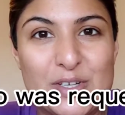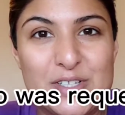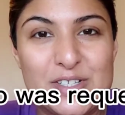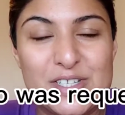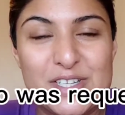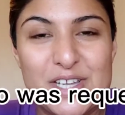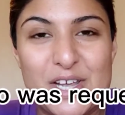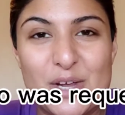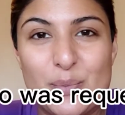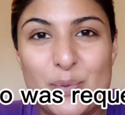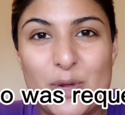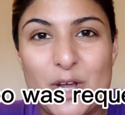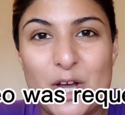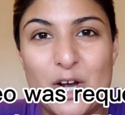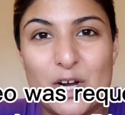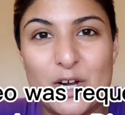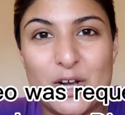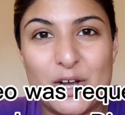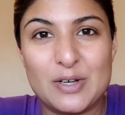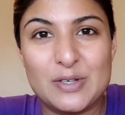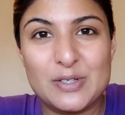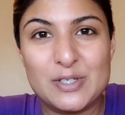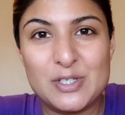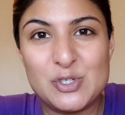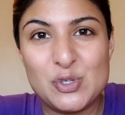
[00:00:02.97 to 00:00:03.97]
Today we are
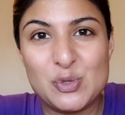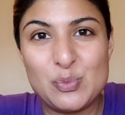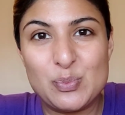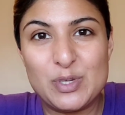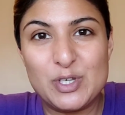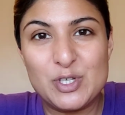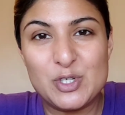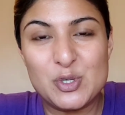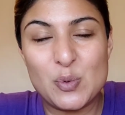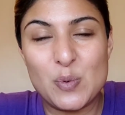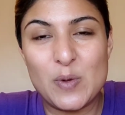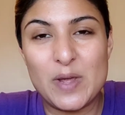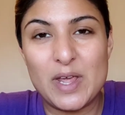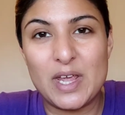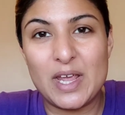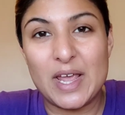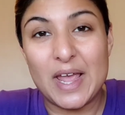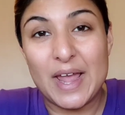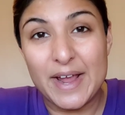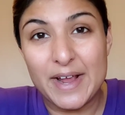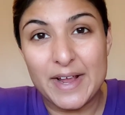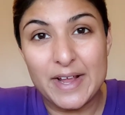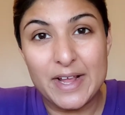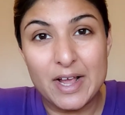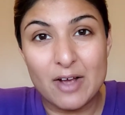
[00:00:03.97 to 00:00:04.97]
going to be doing
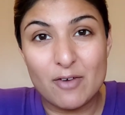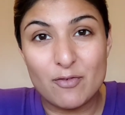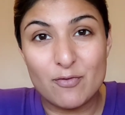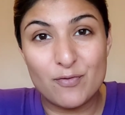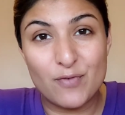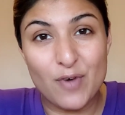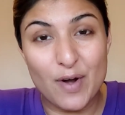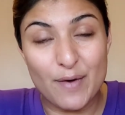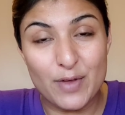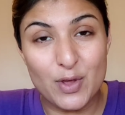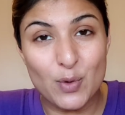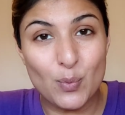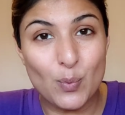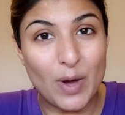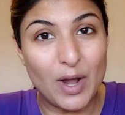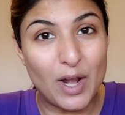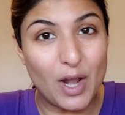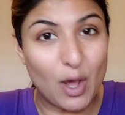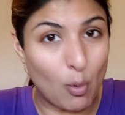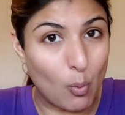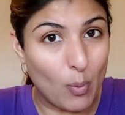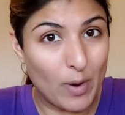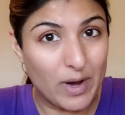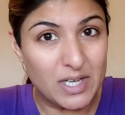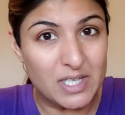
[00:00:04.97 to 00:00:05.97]
a very well
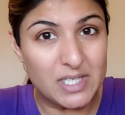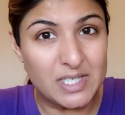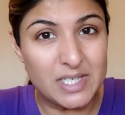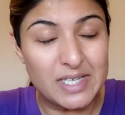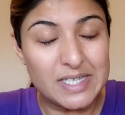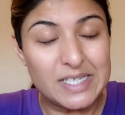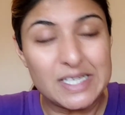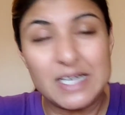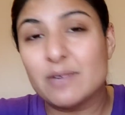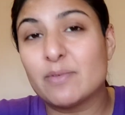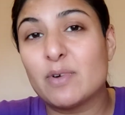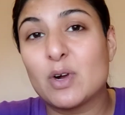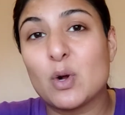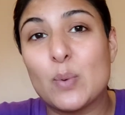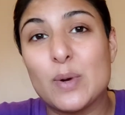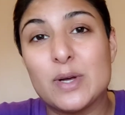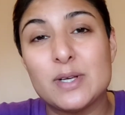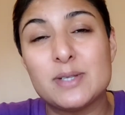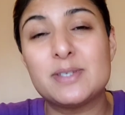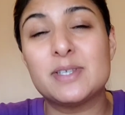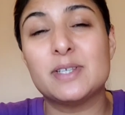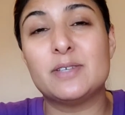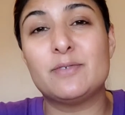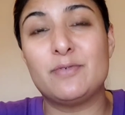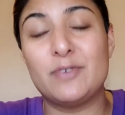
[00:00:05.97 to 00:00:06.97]
awaited and
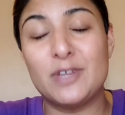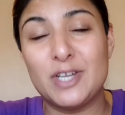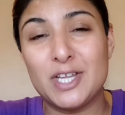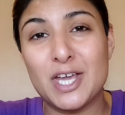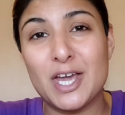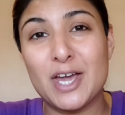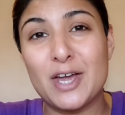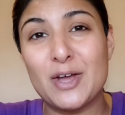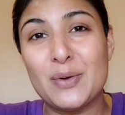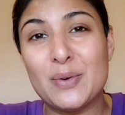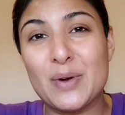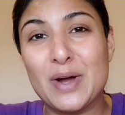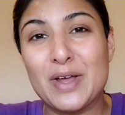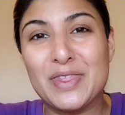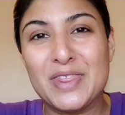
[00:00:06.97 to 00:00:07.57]
requested video.